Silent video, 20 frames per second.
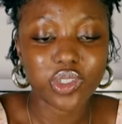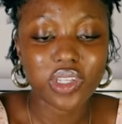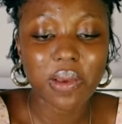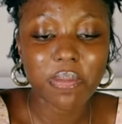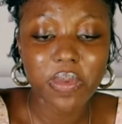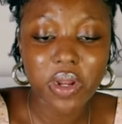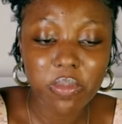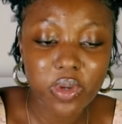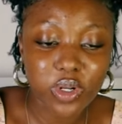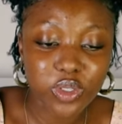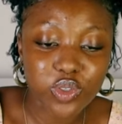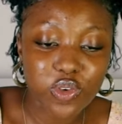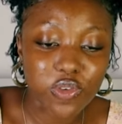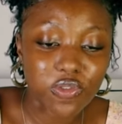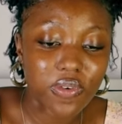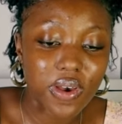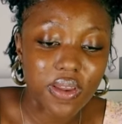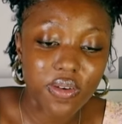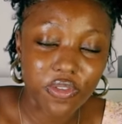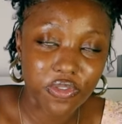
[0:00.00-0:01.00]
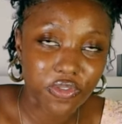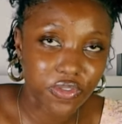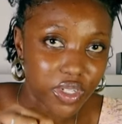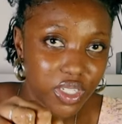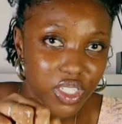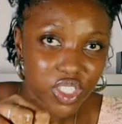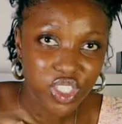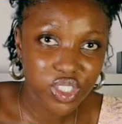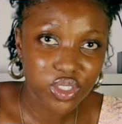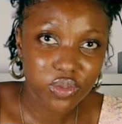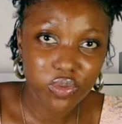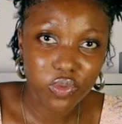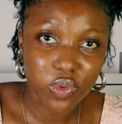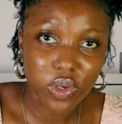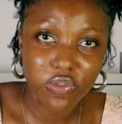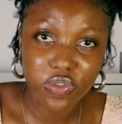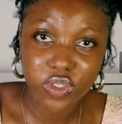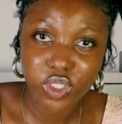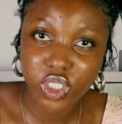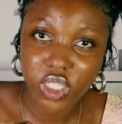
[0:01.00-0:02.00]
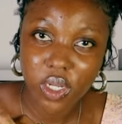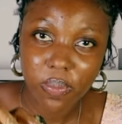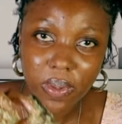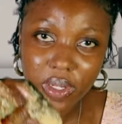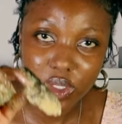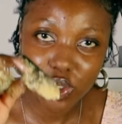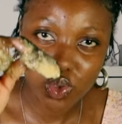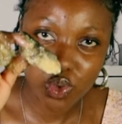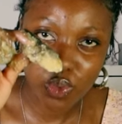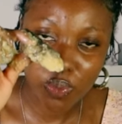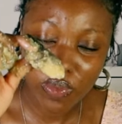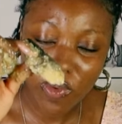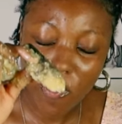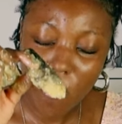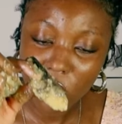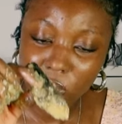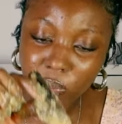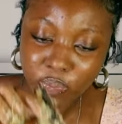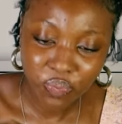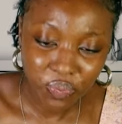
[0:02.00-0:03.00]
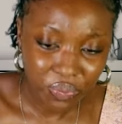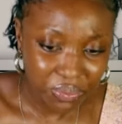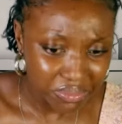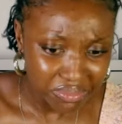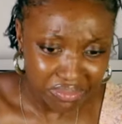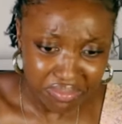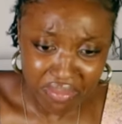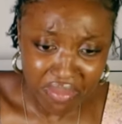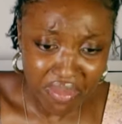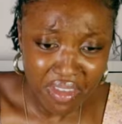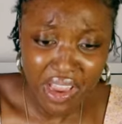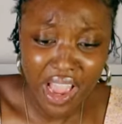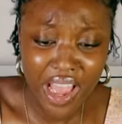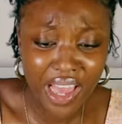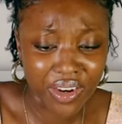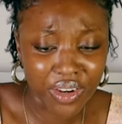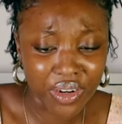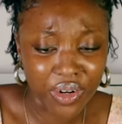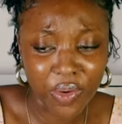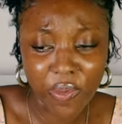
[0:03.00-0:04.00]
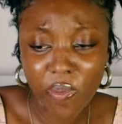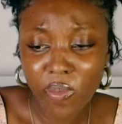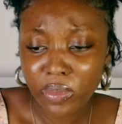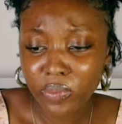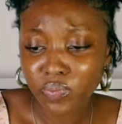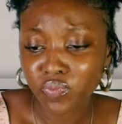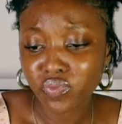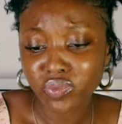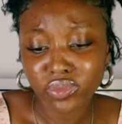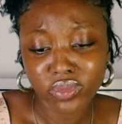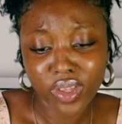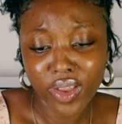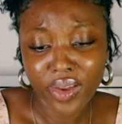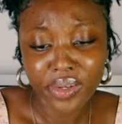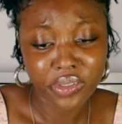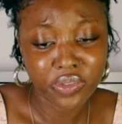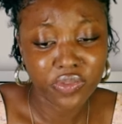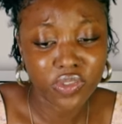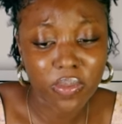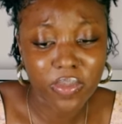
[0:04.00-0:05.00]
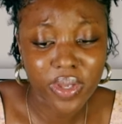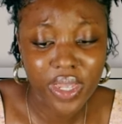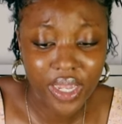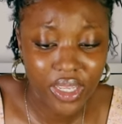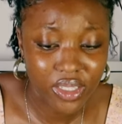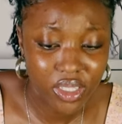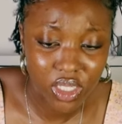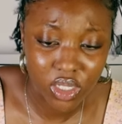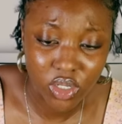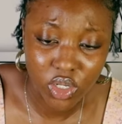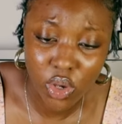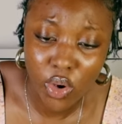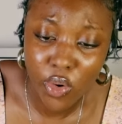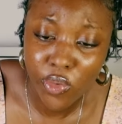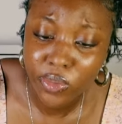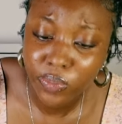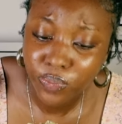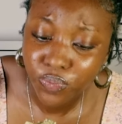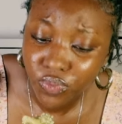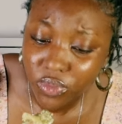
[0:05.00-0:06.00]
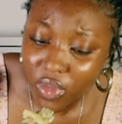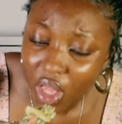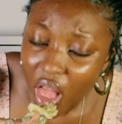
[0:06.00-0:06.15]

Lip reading: So, I mean, I'm not a fan of fish, but fish dip and soup. I don't know. For me, it's a no.